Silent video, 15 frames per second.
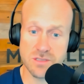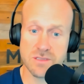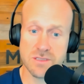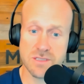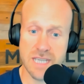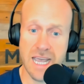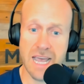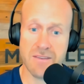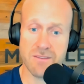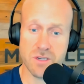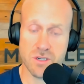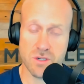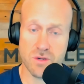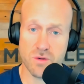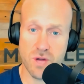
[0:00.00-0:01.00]
they have
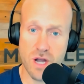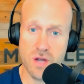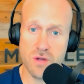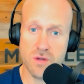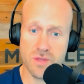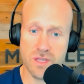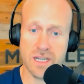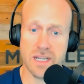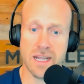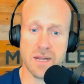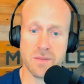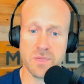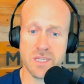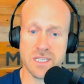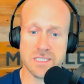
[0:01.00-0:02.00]
growth in a
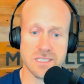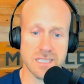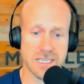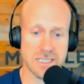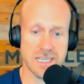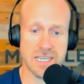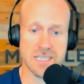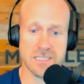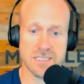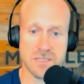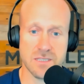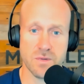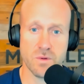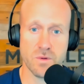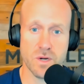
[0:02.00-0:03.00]
lot of places like
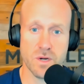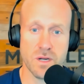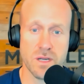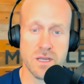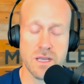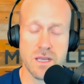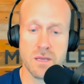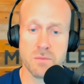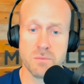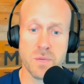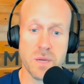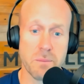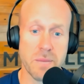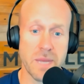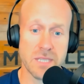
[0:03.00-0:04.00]
Texas and Florida,
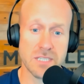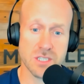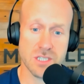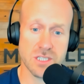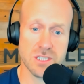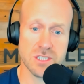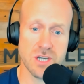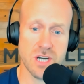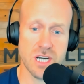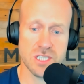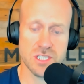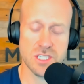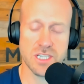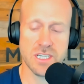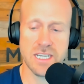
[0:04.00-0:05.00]
but major
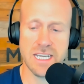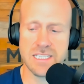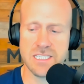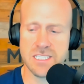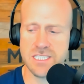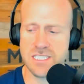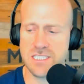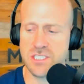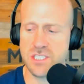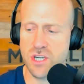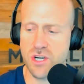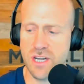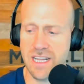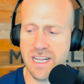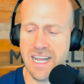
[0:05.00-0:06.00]
construction. And just
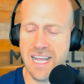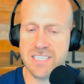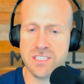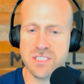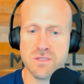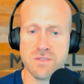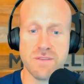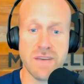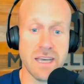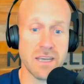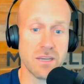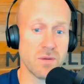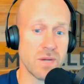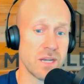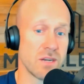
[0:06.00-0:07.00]
ensuring that as you
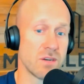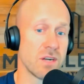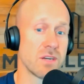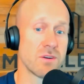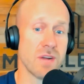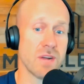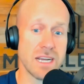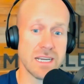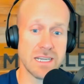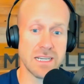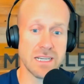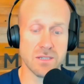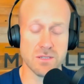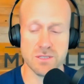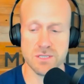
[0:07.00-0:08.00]
evaluate or underwrite
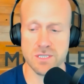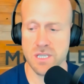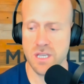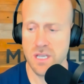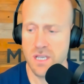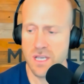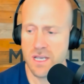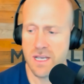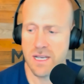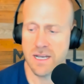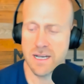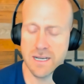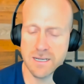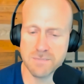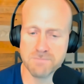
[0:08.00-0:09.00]
deals,
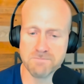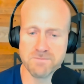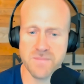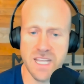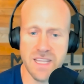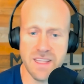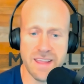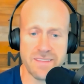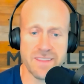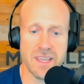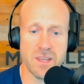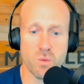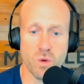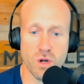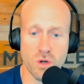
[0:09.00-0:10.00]
that
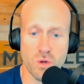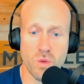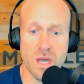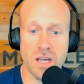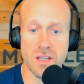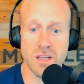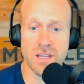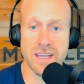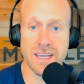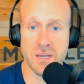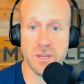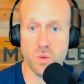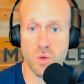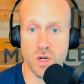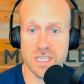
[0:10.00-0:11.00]
they work well and they
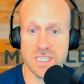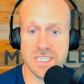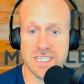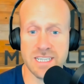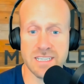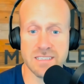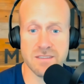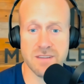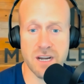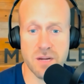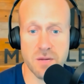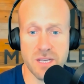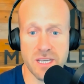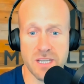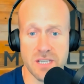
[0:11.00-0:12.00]
can work in today's
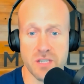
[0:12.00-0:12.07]
environment, and